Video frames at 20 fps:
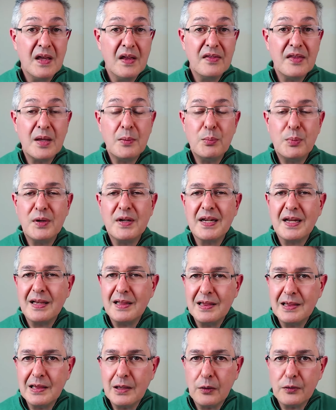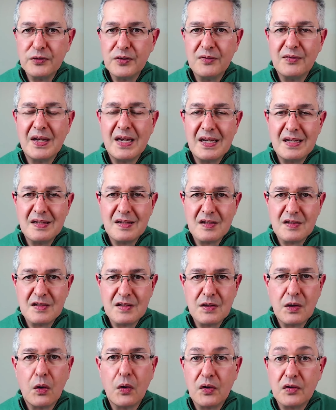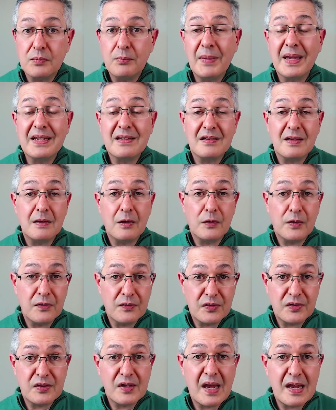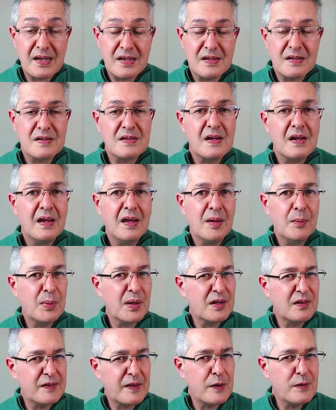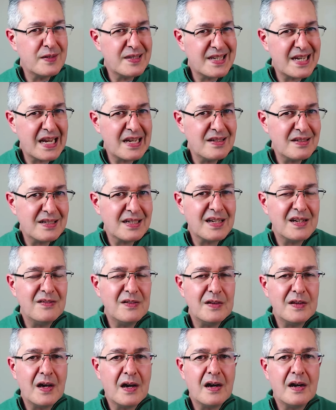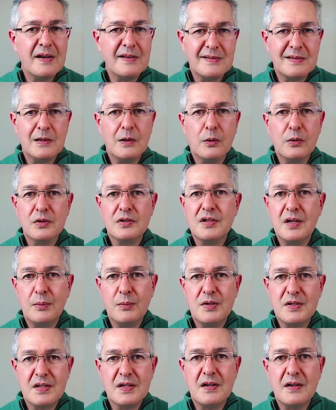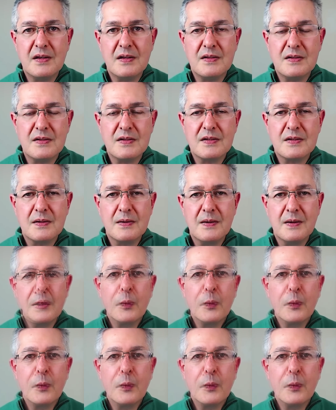then putting a lot of it into stocks makes a lot of sense because those tend to give you the highest long-term returns.